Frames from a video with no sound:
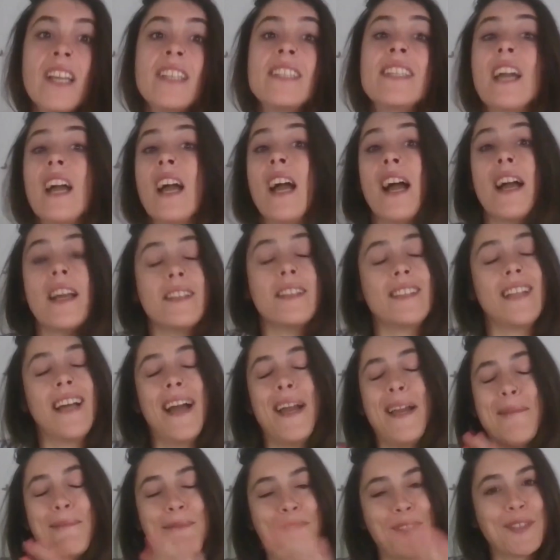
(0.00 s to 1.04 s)
Yeah, I
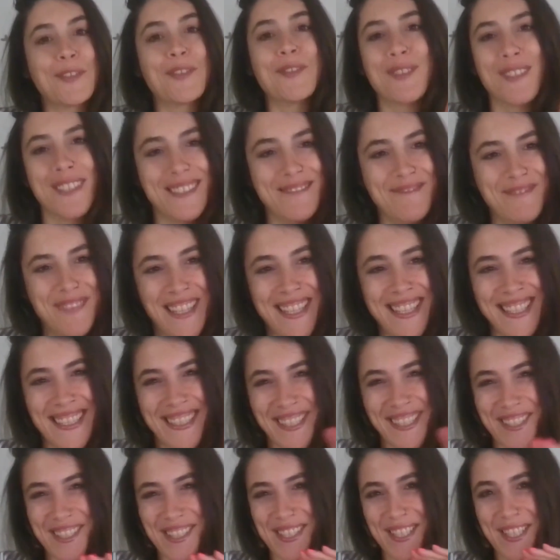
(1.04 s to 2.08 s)
absolutely.
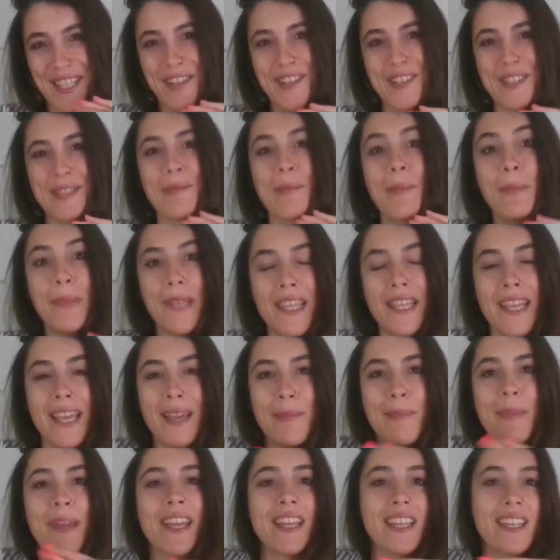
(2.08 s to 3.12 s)
there's a
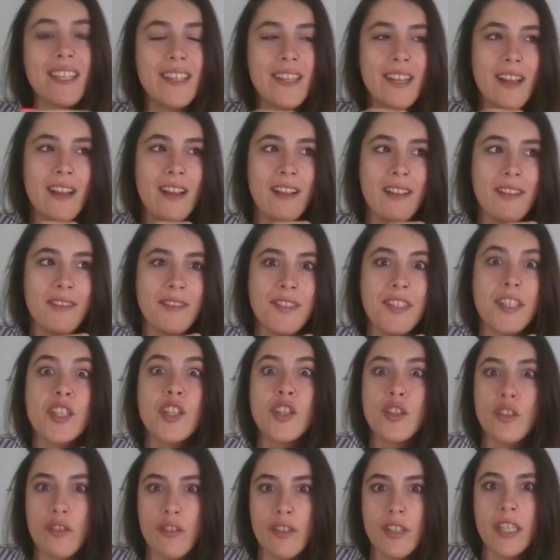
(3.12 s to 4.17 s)
big
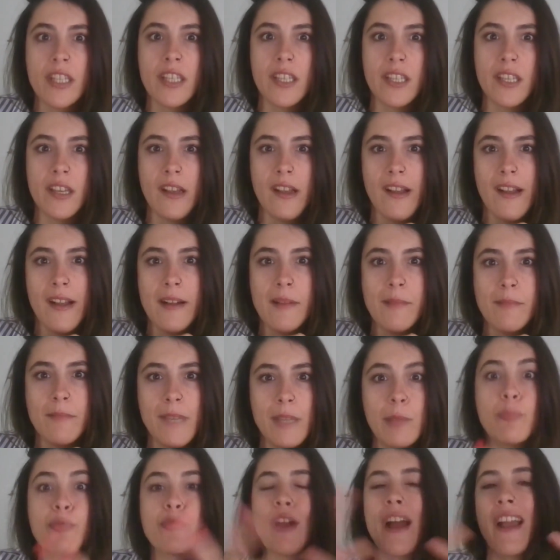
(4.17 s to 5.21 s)
security
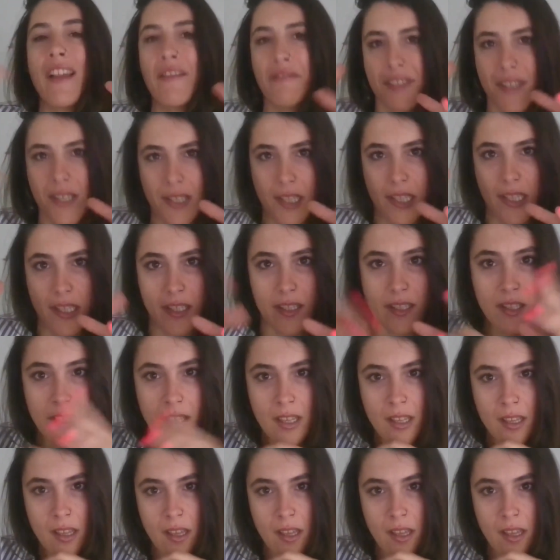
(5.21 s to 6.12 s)
and privacy